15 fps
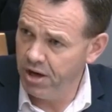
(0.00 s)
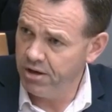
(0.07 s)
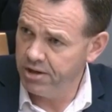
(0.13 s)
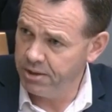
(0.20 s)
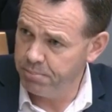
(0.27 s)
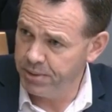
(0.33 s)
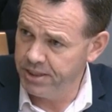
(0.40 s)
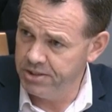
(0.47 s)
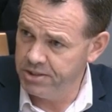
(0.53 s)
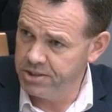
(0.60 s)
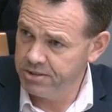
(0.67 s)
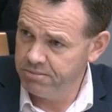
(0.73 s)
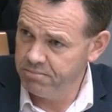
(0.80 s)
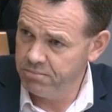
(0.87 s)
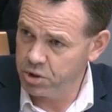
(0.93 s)
audit piece,
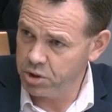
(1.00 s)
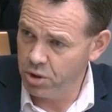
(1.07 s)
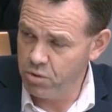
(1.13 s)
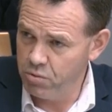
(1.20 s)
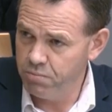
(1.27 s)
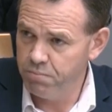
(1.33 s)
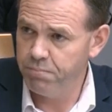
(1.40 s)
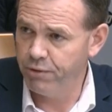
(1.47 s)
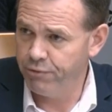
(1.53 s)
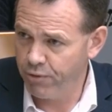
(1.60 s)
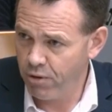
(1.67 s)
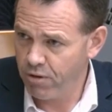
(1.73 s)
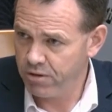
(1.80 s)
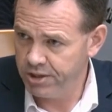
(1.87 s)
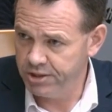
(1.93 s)
so
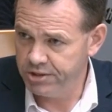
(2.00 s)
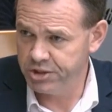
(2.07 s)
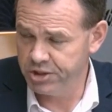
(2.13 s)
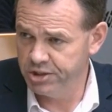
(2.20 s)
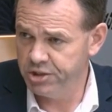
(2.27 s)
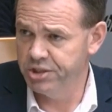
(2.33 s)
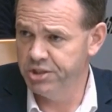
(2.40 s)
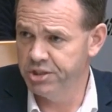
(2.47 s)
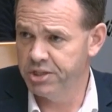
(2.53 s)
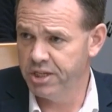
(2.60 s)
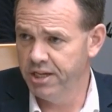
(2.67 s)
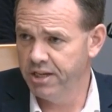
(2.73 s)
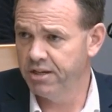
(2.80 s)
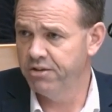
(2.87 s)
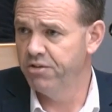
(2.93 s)
before a decision is
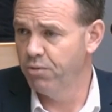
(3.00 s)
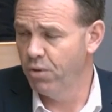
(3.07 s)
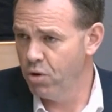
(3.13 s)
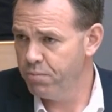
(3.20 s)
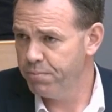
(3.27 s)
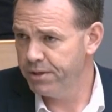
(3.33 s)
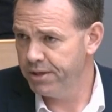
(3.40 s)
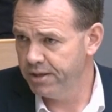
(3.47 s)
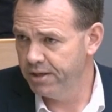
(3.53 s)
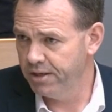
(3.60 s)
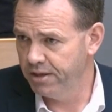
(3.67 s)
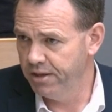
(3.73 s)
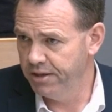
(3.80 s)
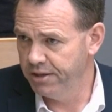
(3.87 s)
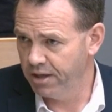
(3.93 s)
taken to open a,
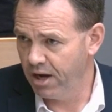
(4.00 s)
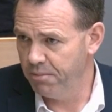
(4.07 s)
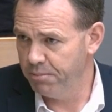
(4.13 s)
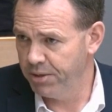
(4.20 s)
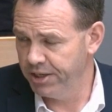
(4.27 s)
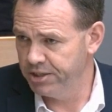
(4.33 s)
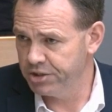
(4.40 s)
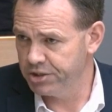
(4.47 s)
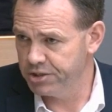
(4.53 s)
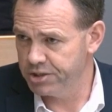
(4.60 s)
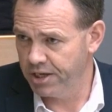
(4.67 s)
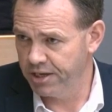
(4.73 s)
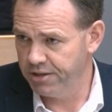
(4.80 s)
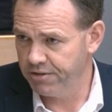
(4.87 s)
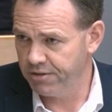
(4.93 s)
a, an accommodation
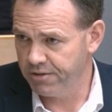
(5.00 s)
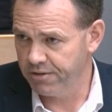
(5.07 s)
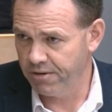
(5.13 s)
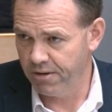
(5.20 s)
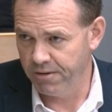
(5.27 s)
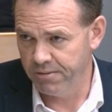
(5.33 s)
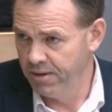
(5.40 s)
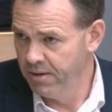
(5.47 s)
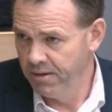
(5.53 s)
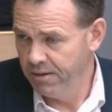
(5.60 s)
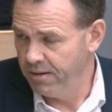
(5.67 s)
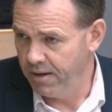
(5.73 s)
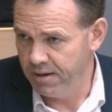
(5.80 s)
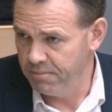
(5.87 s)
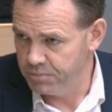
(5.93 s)
centre or
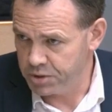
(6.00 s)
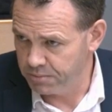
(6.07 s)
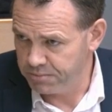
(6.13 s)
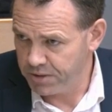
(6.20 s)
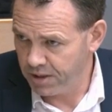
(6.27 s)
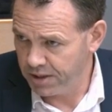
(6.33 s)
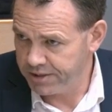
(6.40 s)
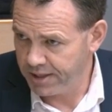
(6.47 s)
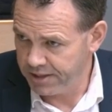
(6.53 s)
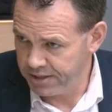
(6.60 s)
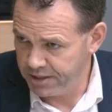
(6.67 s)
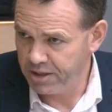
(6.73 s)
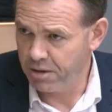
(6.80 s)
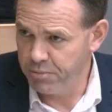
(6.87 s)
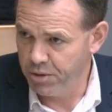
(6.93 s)
um, something like that in
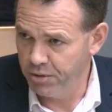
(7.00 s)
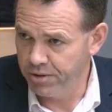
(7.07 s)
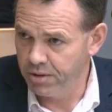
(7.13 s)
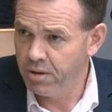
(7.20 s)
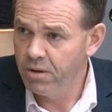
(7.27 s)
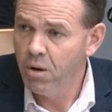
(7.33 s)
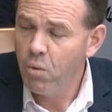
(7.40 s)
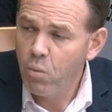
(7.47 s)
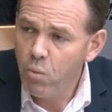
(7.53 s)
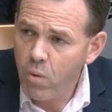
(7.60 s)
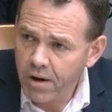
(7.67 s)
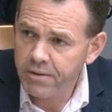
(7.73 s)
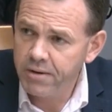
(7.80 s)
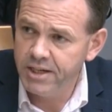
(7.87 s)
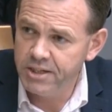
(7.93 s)
the community,
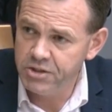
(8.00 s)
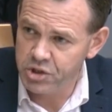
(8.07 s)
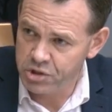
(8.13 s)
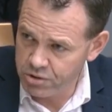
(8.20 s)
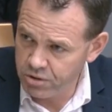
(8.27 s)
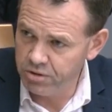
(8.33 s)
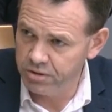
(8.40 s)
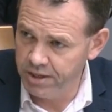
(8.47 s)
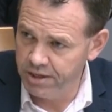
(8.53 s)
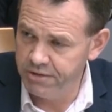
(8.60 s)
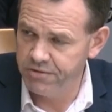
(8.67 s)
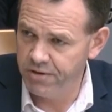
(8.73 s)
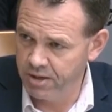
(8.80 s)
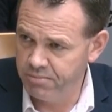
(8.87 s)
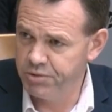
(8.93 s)
what is done in
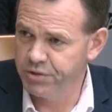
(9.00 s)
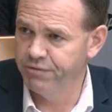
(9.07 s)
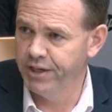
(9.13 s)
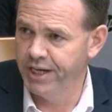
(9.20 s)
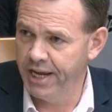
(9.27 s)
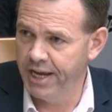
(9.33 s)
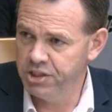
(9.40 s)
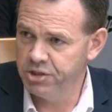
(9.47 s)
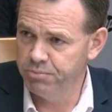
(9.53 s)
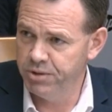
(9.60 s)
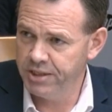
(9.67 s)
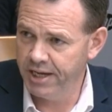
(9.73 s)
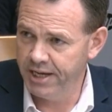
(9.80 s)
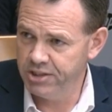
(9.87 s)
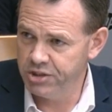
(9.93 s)
terms of engaging with
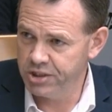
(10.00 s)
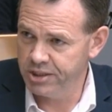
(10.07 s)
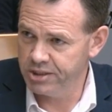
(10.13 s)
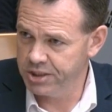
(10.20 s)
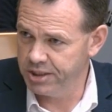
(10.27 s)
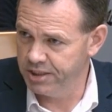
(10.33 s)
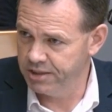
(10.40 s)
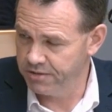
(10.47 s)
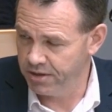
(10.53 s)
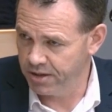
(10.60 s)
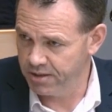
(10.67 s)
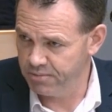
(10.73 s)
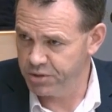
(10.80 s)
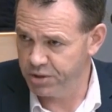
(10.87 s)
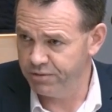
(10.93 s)
the HSE in
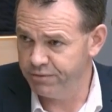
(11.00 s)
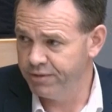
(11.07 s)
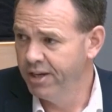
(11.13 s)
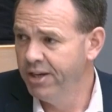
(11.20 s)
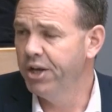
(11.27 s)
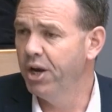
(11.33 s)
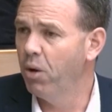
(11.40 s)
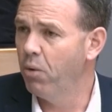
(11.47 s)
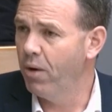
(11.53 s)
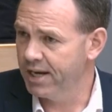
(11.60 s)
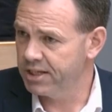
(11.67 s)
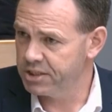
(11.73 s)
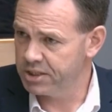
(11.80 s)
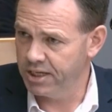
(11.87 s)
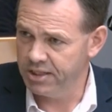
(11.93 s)
terms of you know
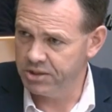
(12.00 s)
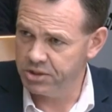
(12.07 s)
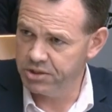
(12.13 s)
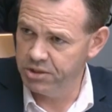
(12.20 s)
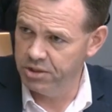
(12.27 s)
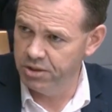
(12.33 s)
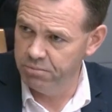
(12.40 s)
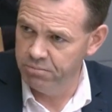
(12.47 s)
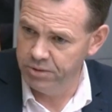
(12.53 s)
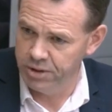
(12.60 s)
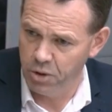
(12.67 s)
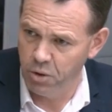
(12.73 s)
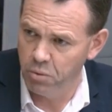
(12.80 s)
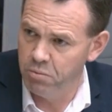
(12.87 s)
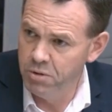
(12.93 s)
access to you
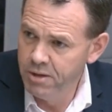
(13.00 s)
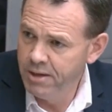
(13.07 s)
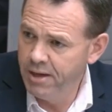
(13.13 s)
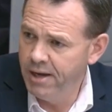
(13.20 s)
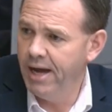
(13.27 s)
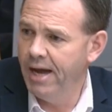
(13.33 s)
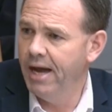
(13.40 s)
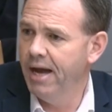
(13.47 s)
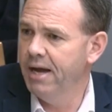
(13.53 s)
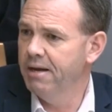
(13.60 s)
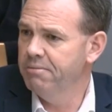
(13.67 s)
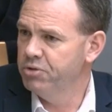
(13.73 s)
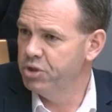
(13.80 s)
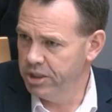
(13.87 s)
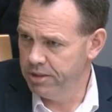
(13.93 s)
know uh,
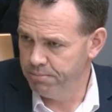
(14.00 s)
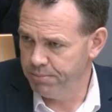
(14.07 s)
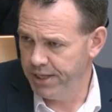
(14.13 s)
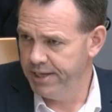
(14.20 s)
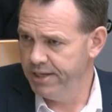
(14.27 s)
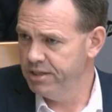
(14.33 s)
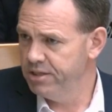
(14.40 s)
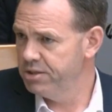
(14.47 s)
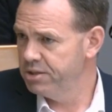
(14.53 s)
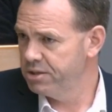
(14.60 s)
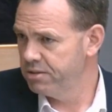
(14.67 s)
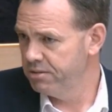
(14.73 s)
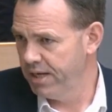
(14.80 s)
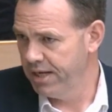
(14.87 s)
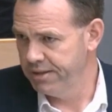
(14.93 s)
GPs,
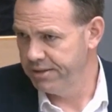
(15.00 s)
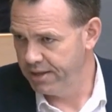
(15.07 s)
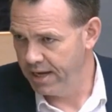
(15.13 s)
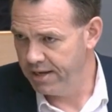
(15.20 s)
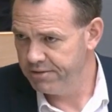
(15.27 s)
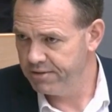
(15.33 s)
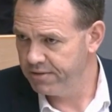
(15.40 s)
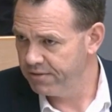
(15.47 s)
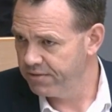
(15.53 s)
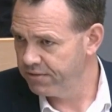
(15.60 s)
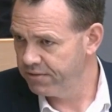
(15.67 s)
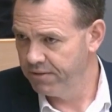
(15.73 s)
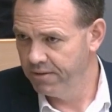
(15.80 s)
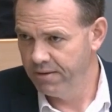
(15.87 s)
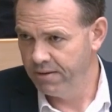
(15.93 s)
uh,
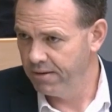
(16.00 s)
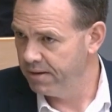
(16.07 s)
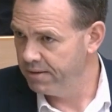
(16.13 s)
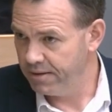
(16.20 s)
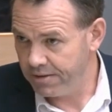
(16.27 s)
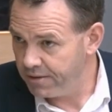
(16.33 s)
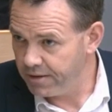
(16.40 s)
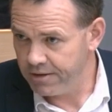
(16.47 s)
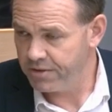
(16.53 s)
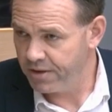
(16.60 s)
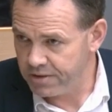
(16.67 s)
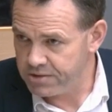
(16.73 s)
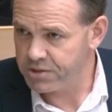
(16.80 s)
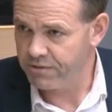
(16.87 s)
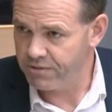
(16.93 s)
dentists, is,
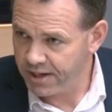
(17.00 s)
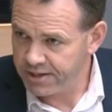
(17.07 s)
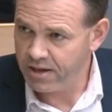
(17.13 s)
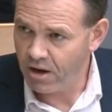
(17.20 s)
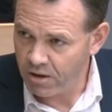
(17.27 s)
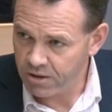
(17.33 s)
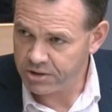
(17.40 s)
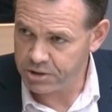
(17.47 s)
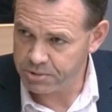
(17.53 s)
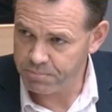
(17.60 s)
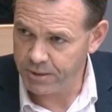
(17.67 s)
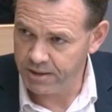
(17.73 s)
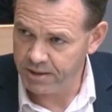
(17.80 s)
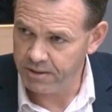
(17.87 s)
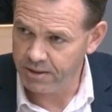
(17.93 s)
is, there any audits
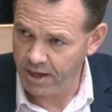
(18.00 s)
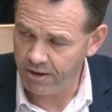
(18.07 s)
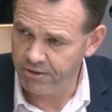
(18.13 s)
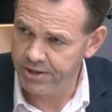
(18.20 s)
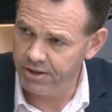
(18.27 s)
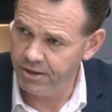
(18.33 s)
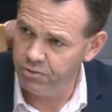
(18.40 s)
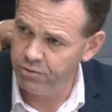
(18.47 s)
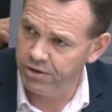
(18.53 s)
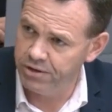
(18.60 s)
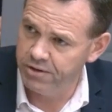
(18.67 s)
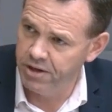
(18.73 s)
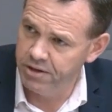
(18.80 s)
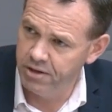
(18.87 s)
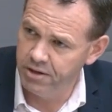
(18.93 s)
being there's, carried out there's,
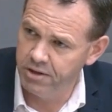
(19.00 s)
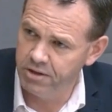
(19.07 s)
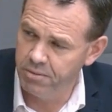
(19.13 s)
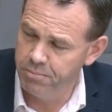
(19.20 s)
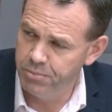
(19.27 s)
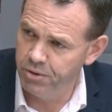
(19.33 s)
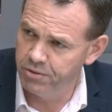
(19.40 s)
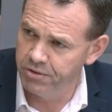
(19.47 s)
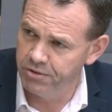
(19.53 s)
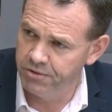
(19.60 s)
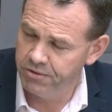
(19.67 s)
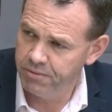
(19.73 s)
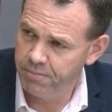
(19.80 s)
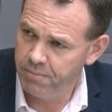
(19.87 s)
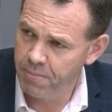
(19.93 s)
in, in there's, there's,
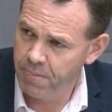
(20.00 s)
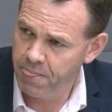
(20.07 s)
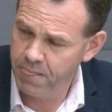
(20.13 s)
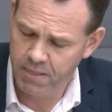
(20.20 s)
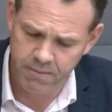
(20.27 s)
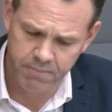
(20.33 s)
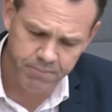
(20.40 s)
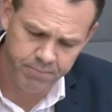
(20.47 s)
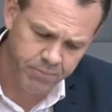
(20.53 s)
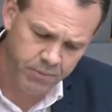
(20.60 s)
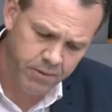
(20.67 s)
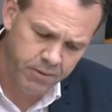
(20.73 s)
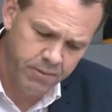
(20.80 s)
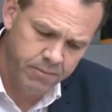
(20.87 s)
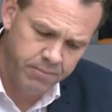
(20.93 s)
there's, continual
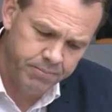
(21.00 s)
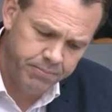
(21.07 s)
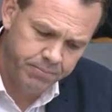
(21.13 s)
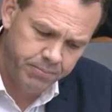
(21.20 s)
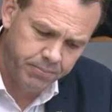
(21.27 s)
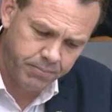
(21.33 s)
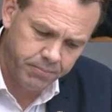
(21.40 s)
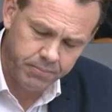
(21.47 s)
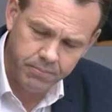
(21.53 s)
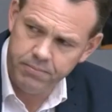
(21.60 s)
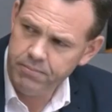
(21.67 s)
contact with, with